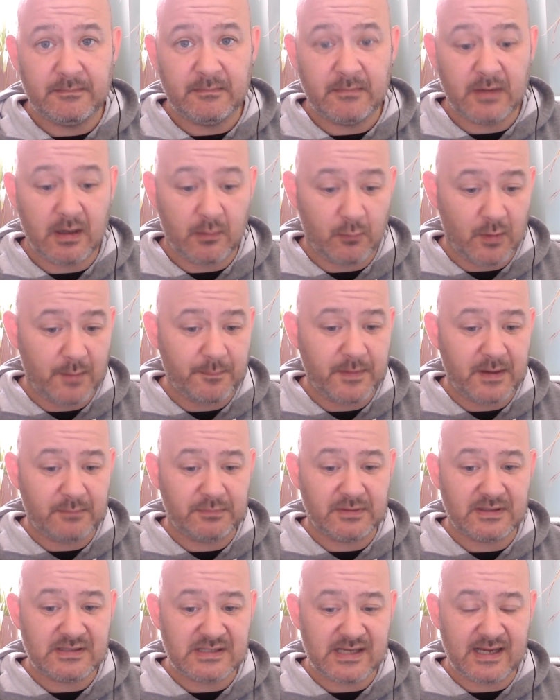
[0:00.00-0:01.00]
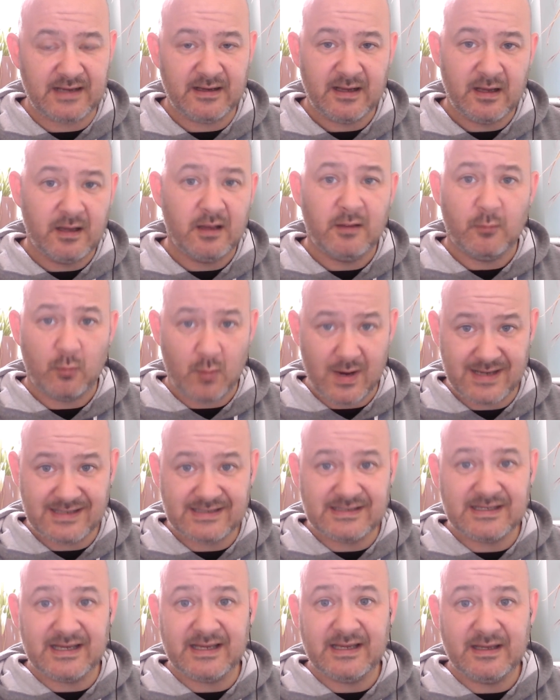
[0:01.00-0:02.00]
and when people are saying
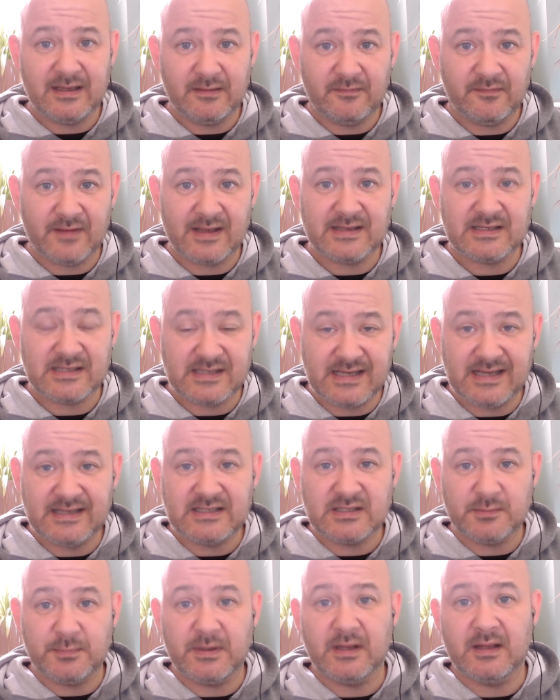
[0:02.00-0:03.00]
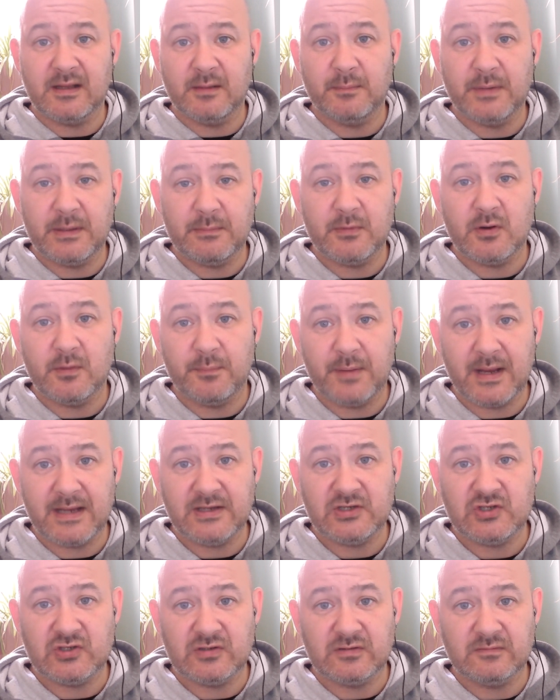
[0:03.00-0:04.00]
Wednesday fans need to be a little bit more
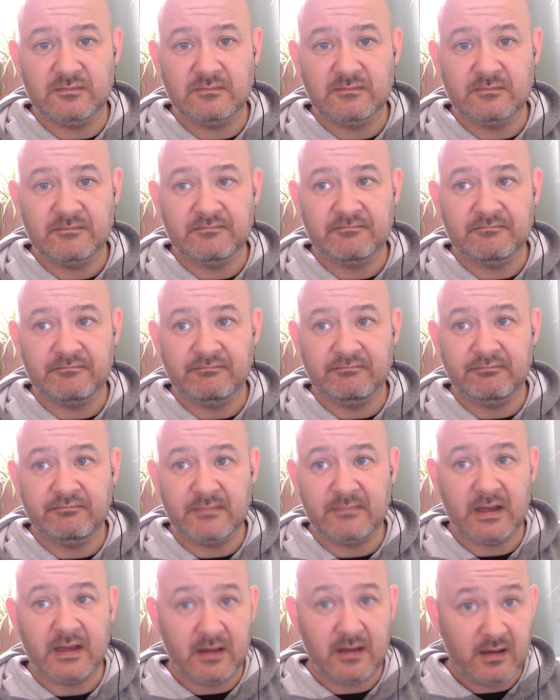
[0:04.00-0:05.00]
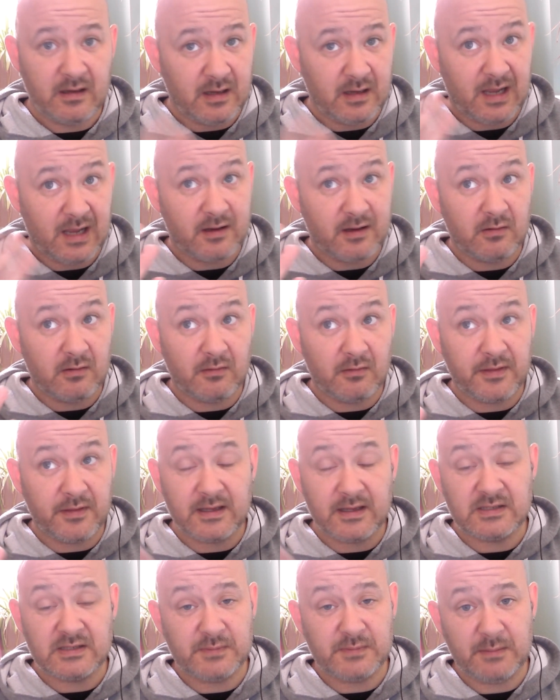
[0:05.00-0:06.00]
patient, I can only
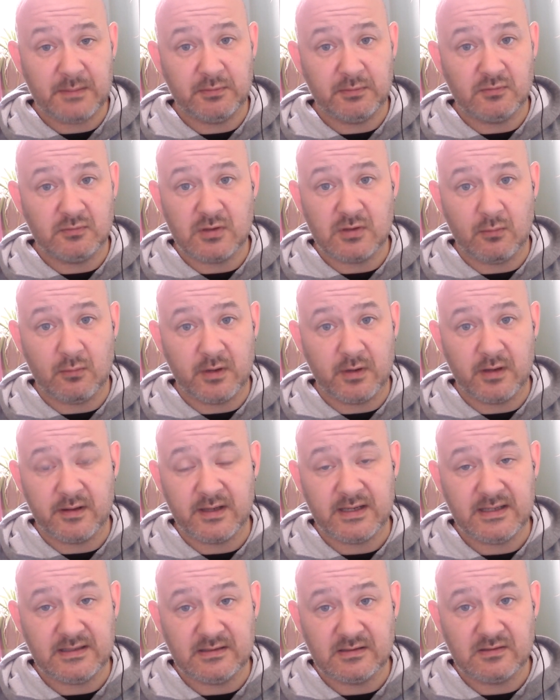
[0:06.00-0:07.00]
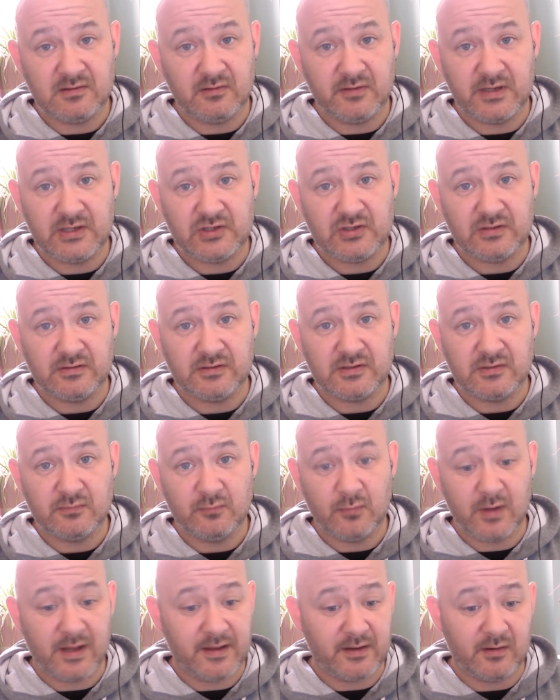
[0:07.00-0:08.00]
think it's people who's got one of these conditions
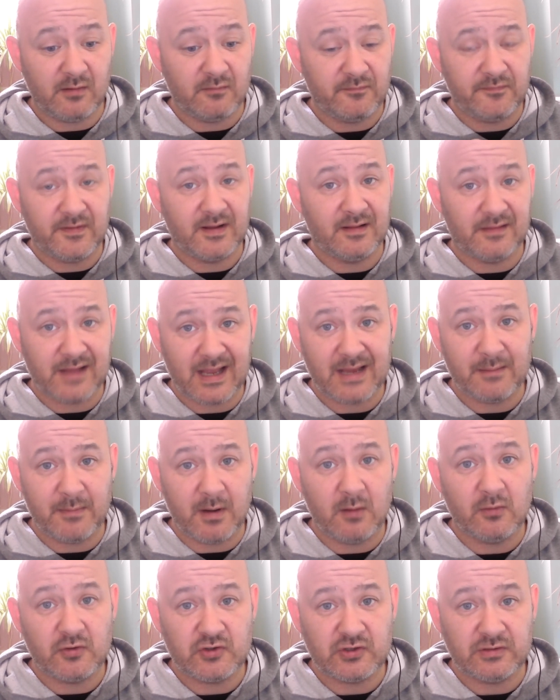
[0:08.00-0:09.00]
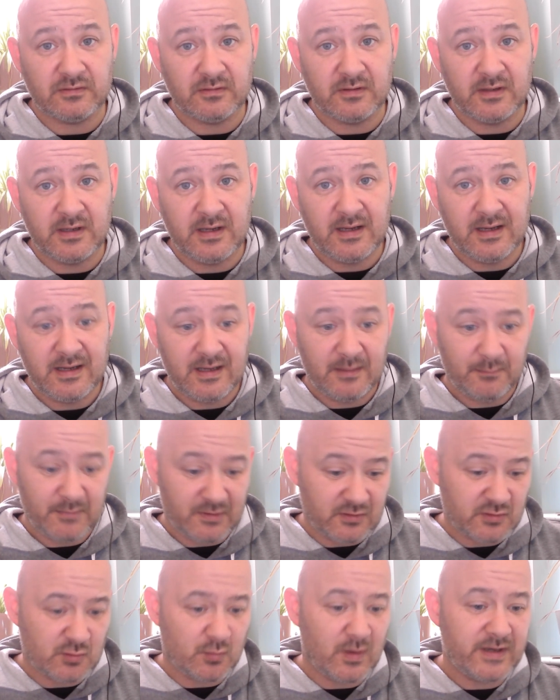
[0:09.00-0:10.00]
where they don't feel that emotion.
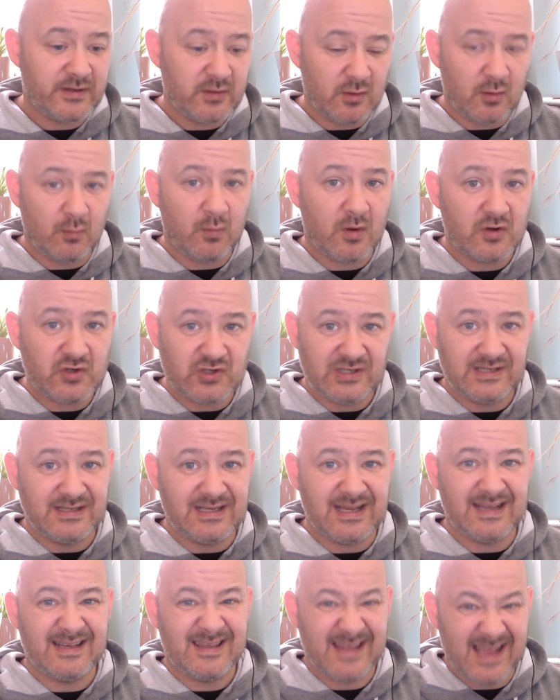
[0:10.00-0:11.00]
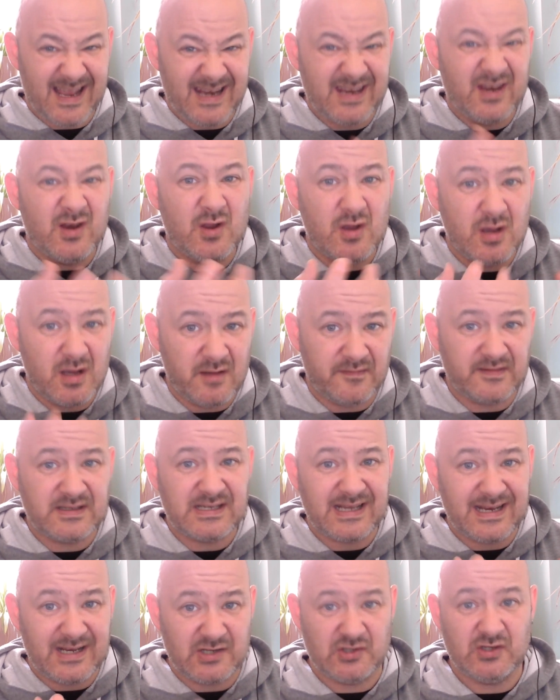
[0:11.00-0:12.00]
Because when you're watching that nervous
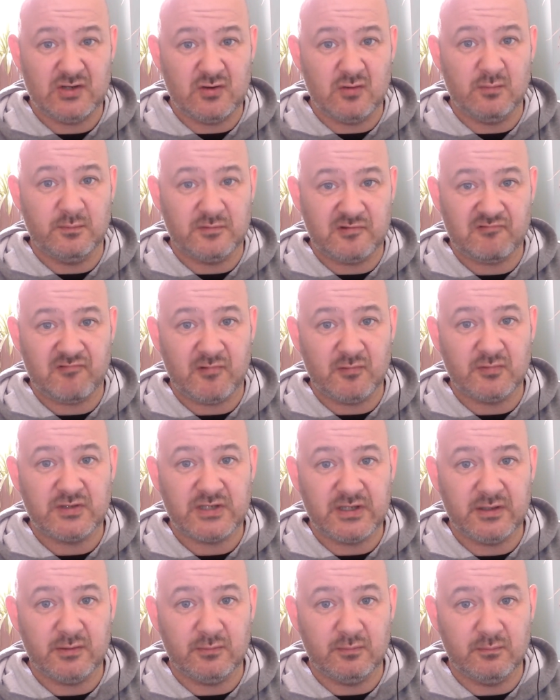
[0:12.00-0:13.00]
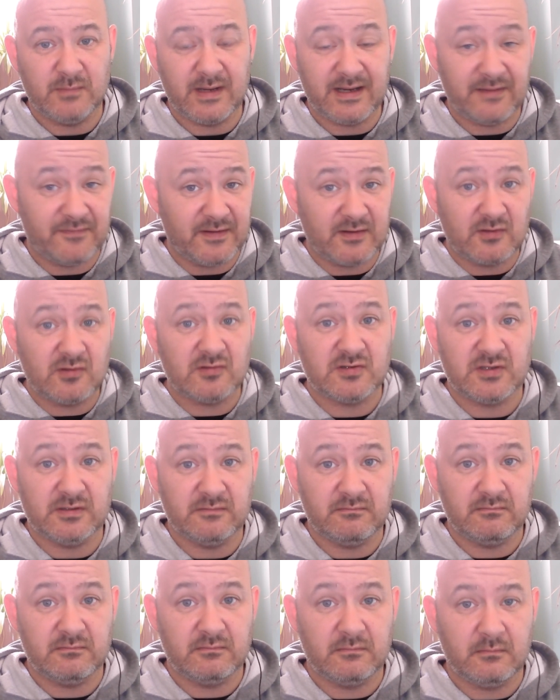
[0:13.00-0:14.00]
energy comes through to you. And if it
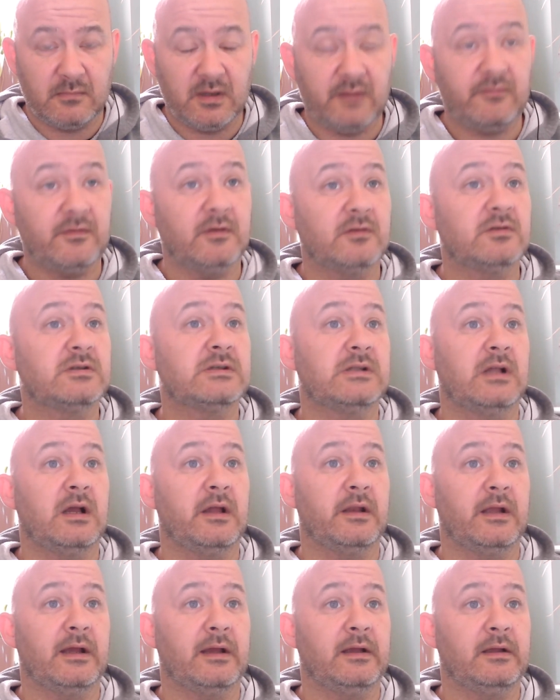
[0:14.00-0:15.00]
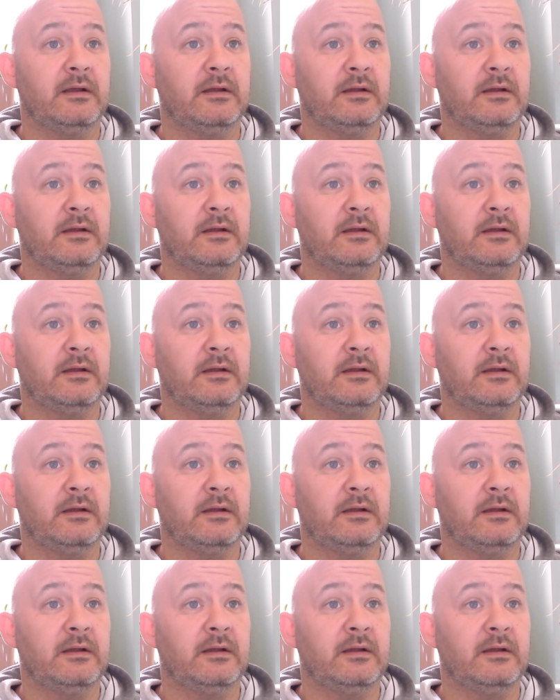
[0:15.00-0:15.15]
doesn't, if you're just like that,